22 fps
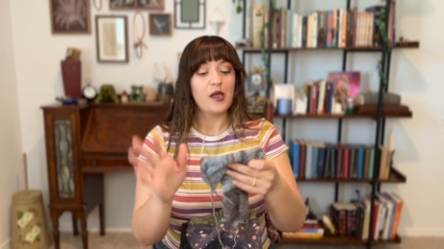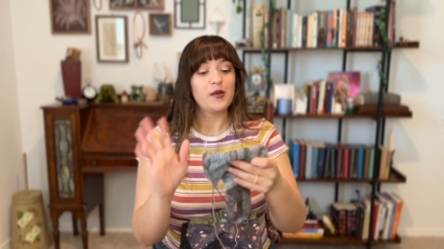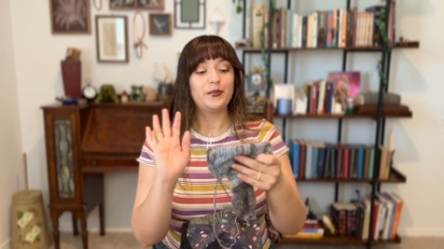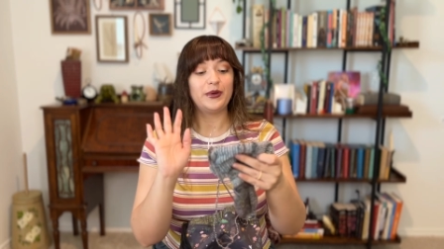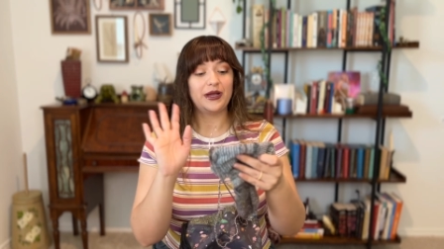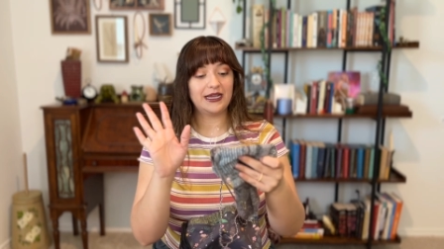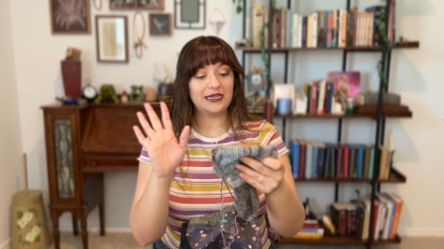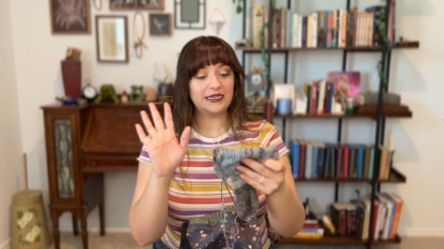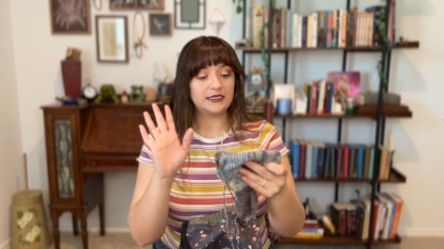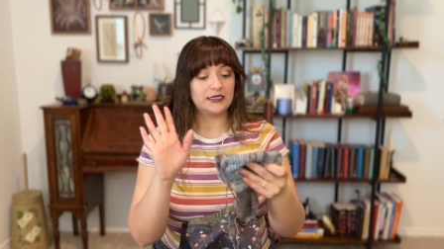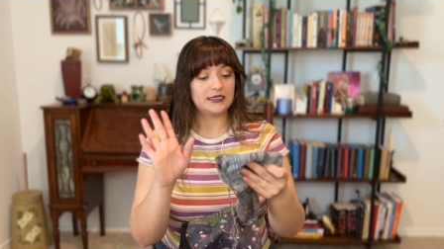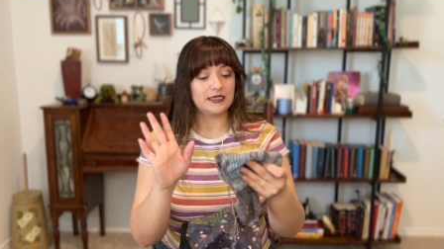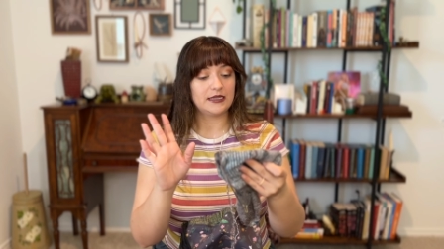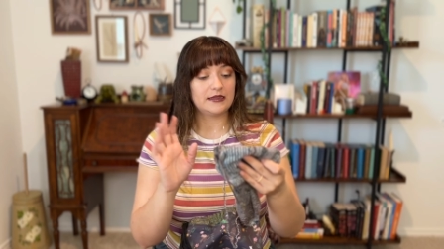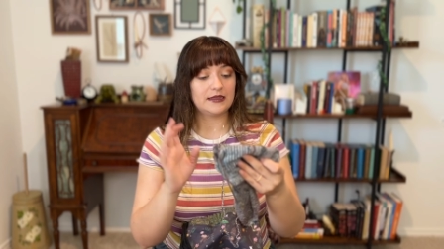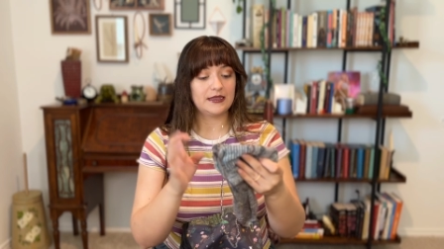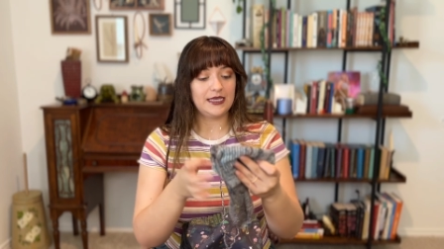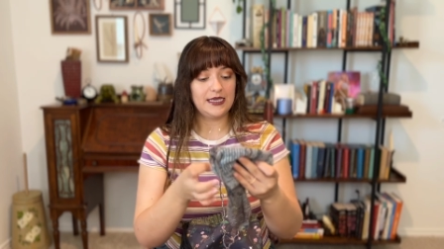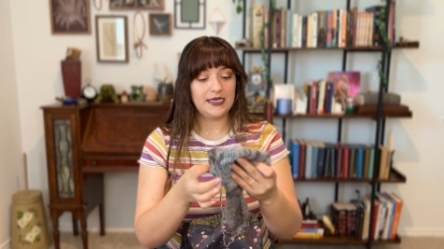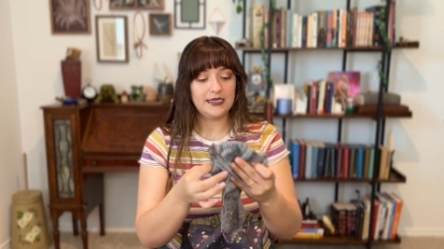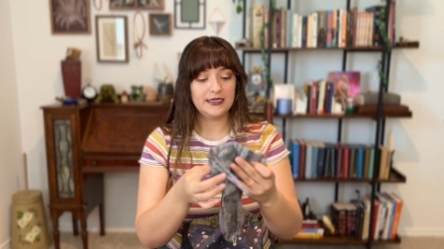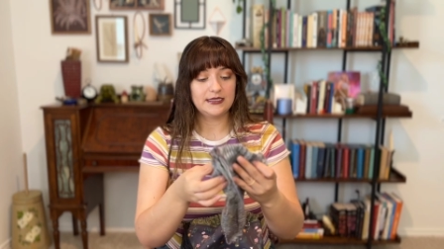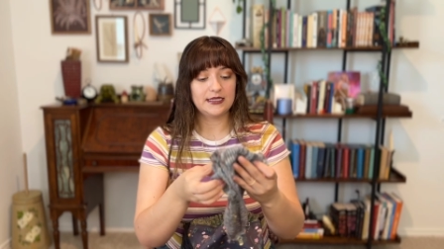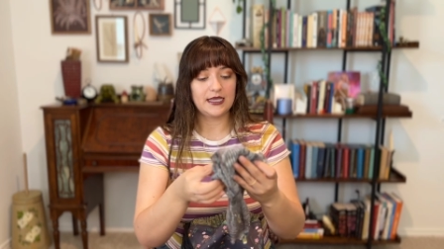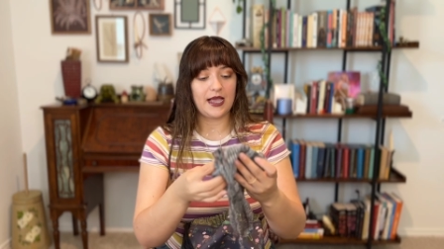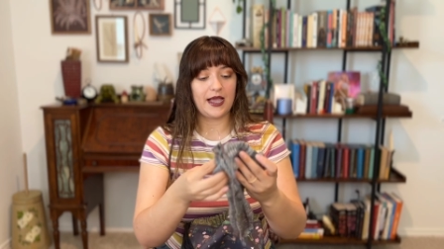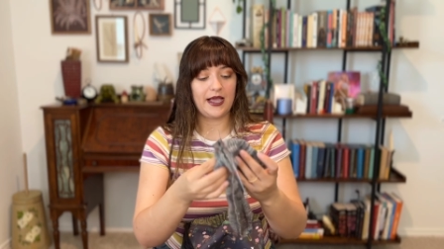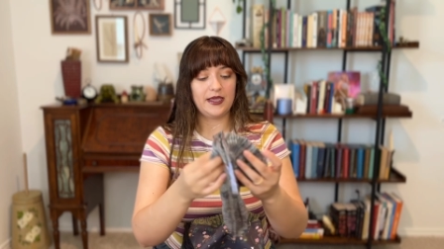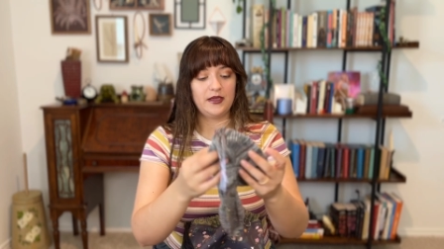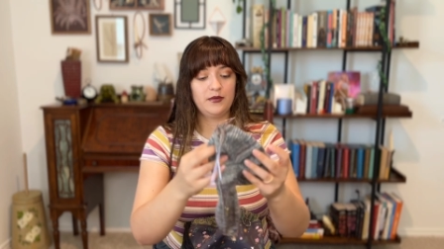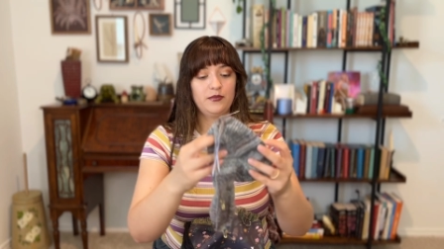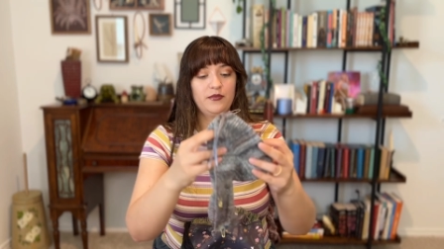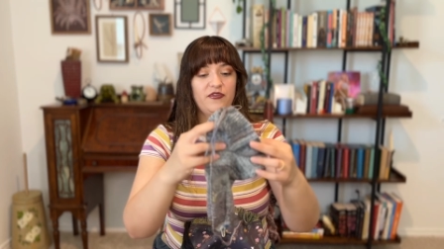But these,
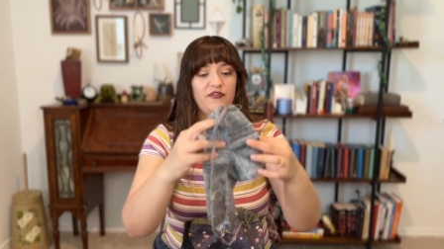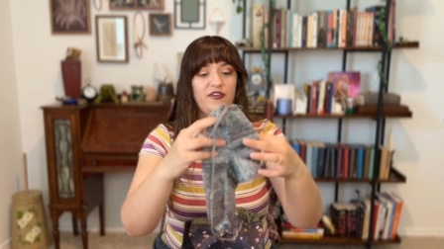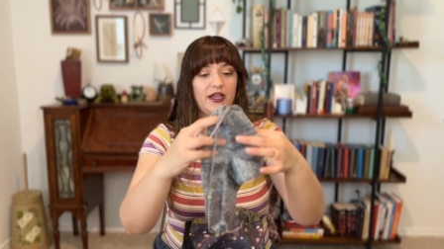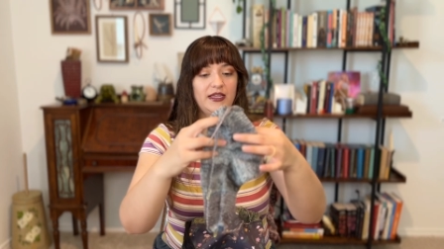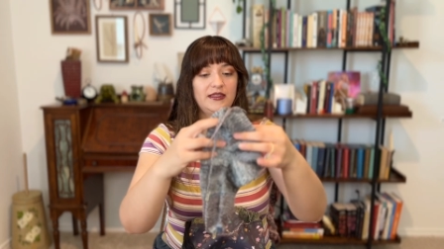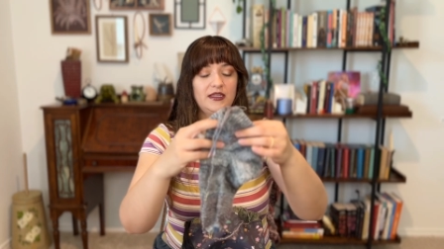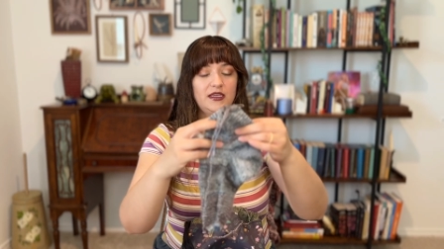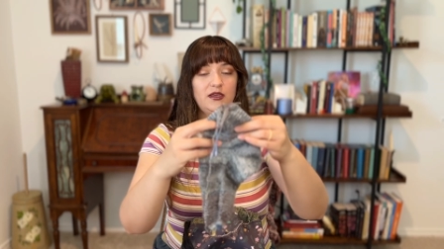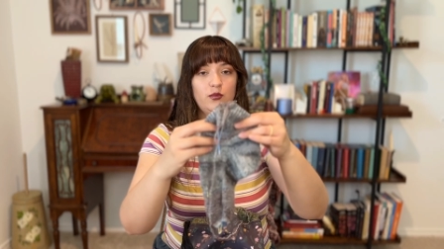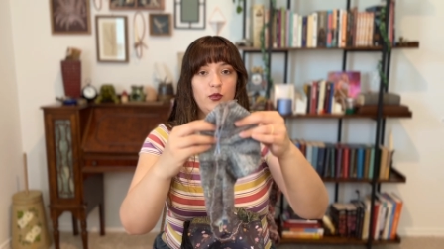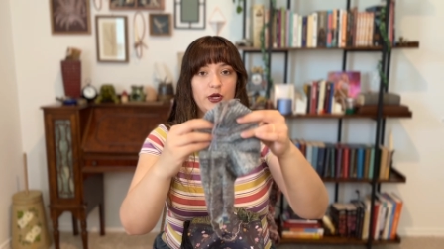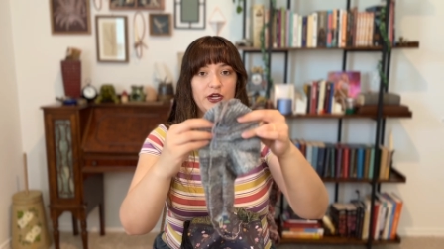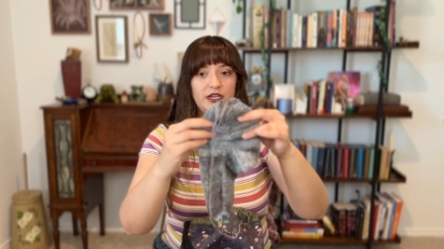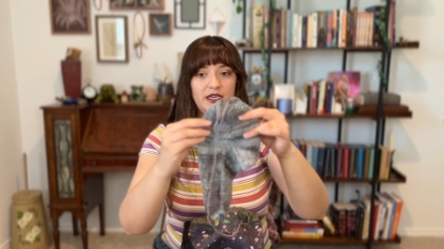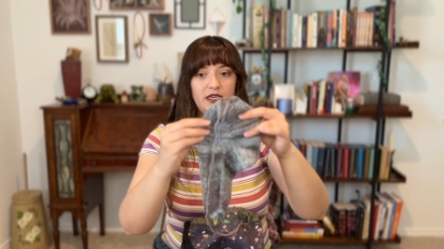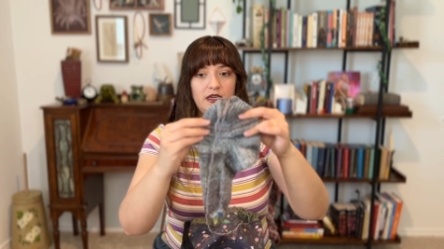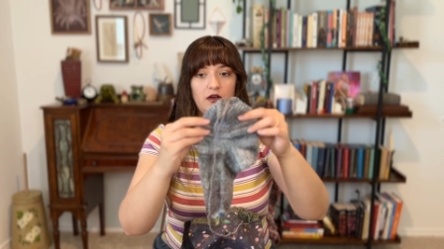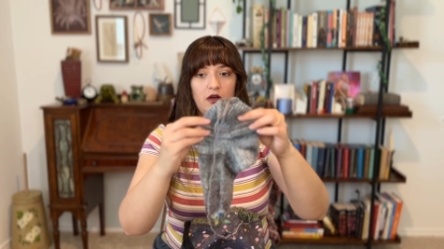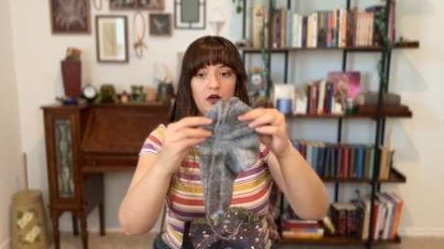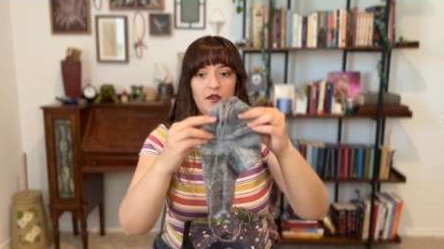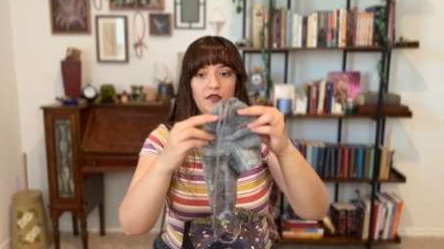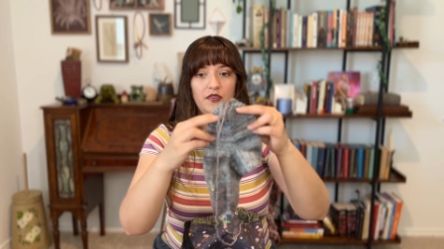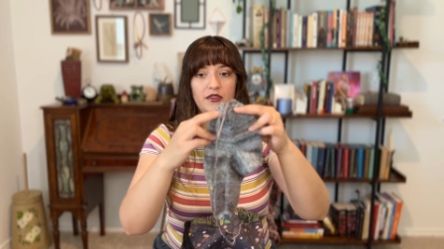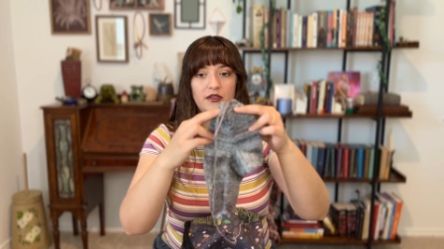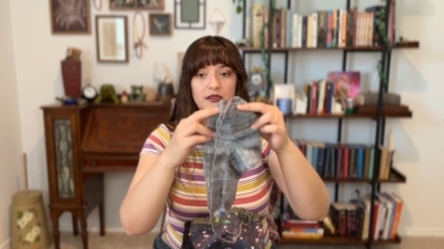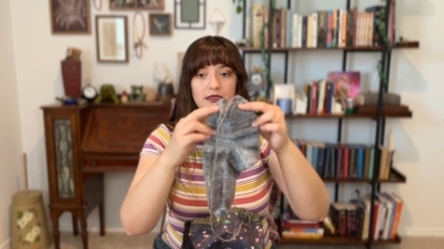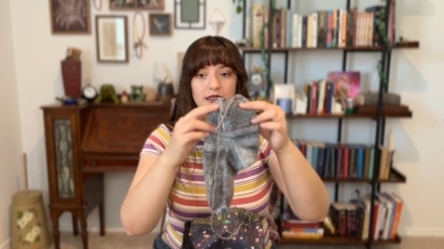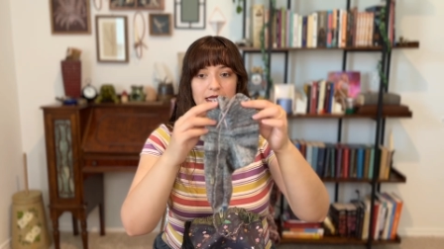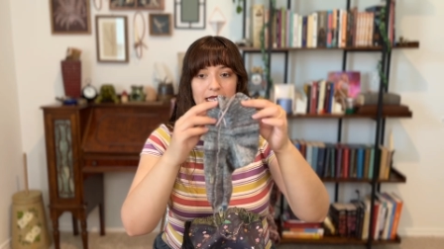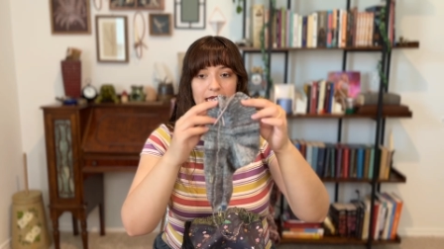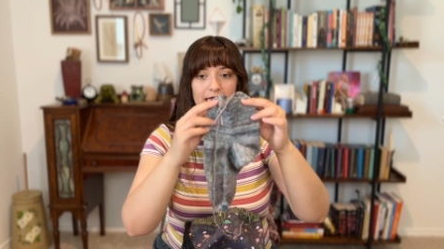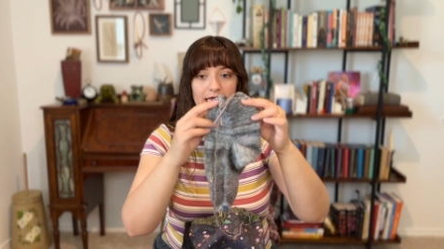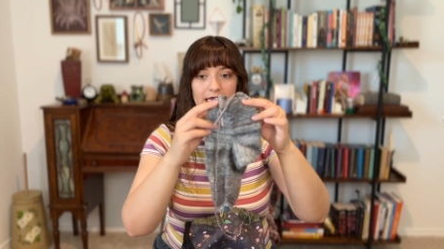I'm finally working on the
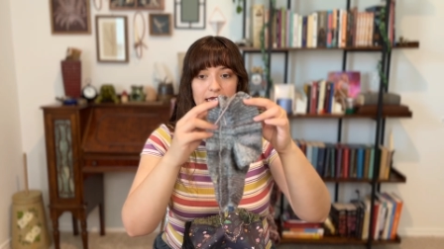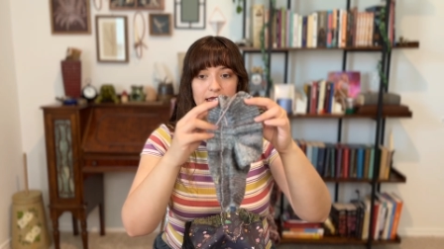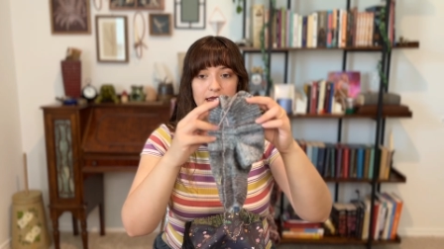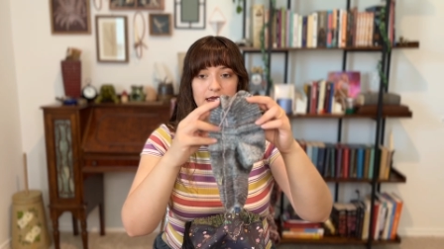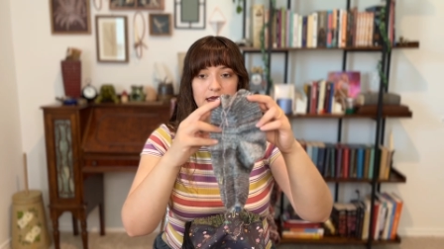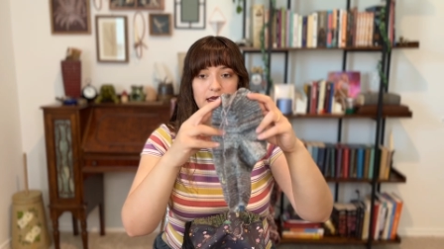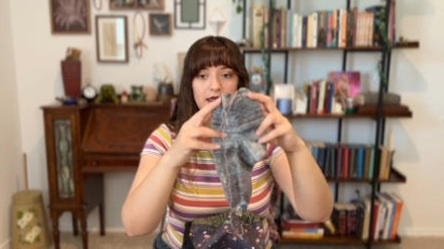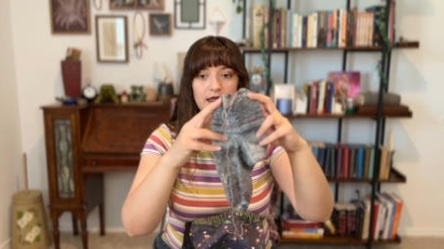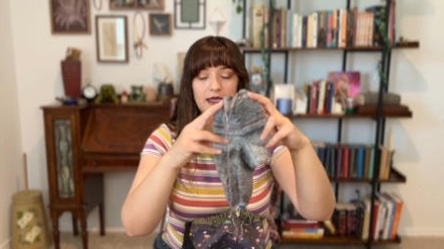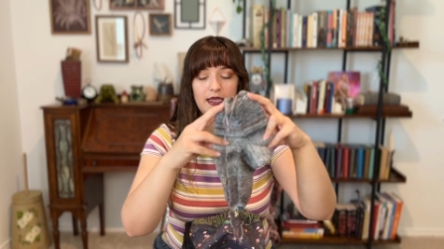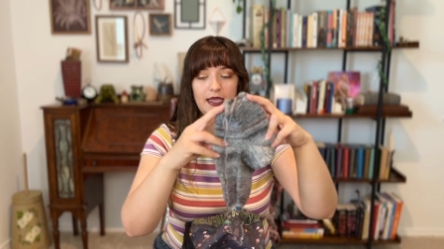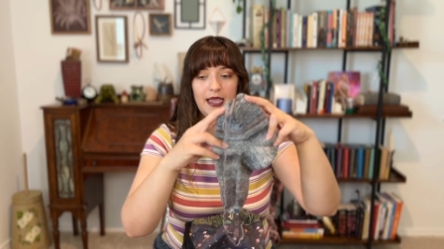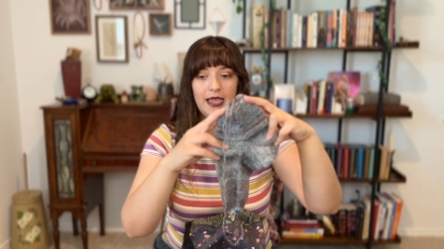leg,